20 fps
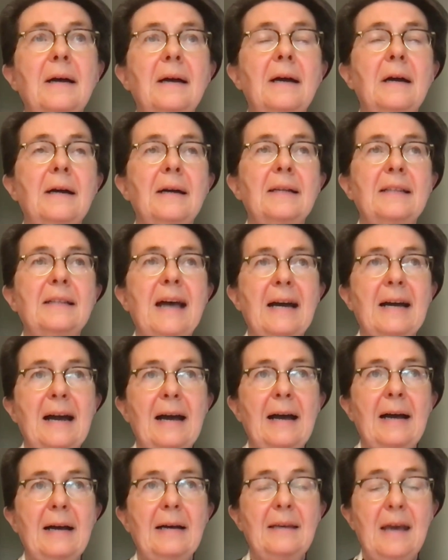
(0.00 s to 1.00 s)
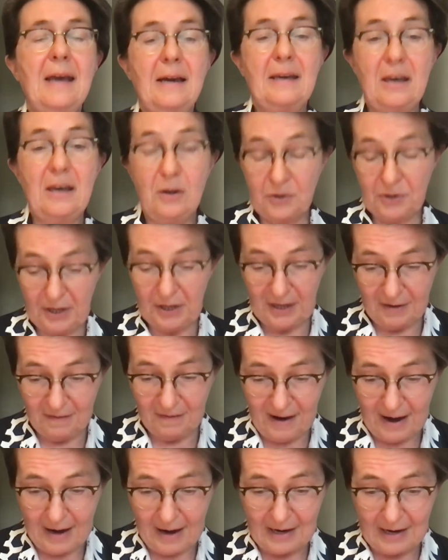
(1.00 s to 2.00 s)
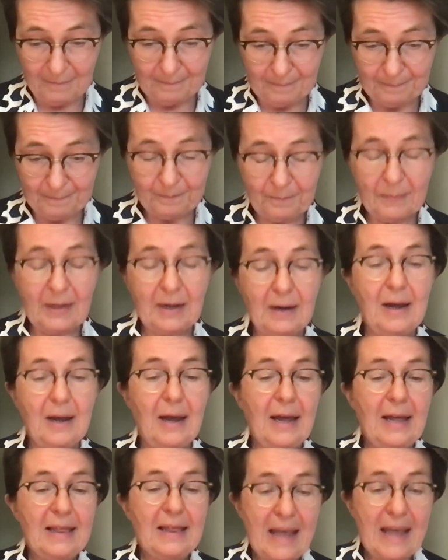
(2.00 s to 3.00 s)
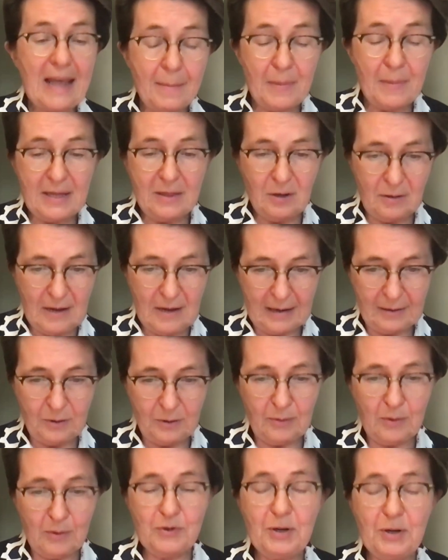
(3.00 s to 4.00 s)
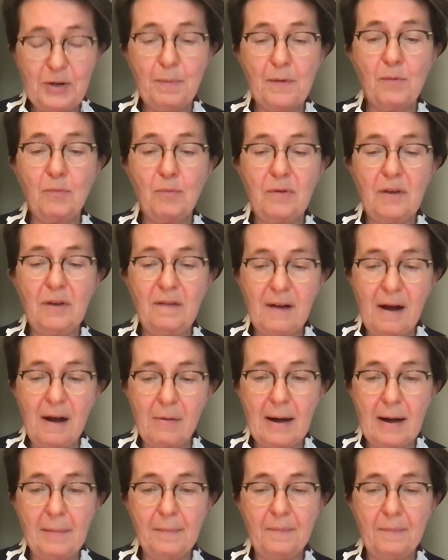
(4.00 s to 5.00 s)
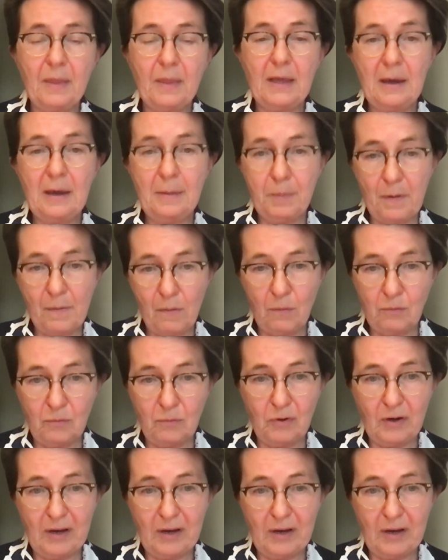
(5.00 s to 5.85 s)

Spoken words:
that emancipation is possible in Poland of a kind that they would expect.